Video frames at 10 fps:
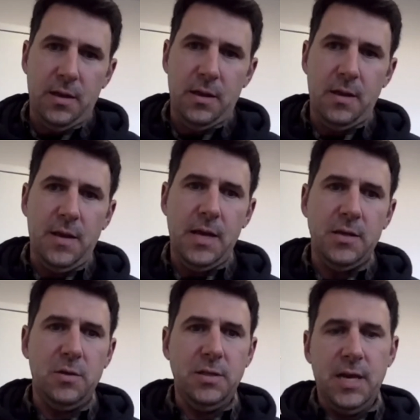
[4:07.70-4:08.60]
And the
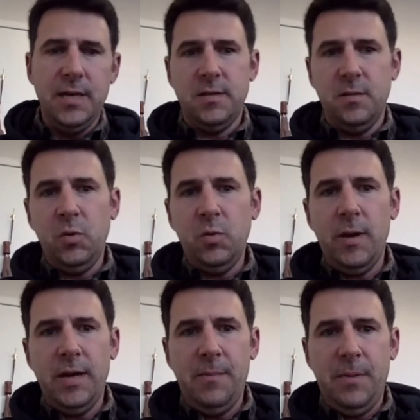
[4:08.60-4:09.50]
answer is yes. The
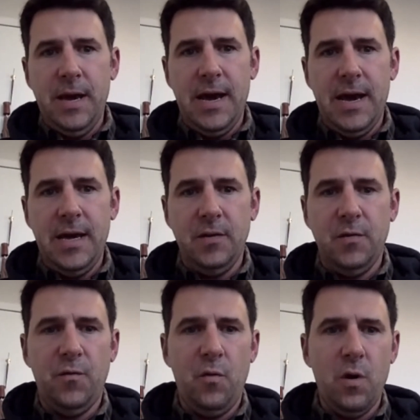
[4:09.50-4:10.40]
BlueButton API
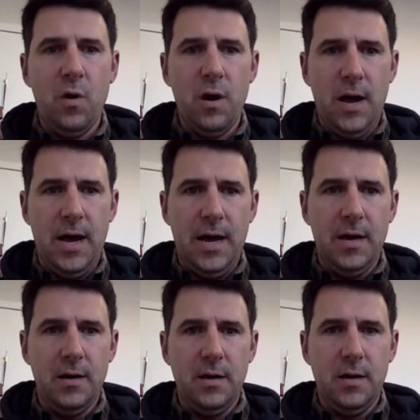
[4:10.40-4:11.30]
is for
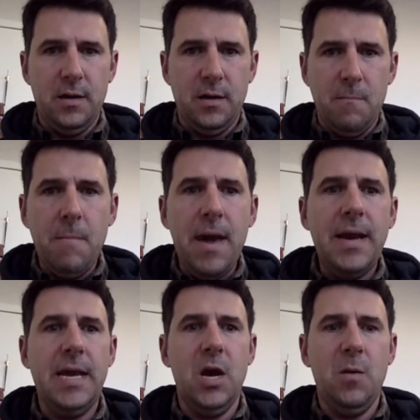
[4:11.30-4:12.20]

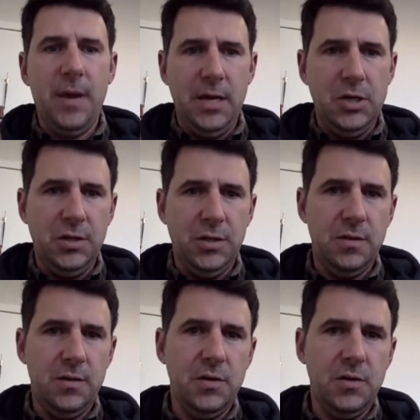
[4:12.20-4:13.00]
Medicare patients.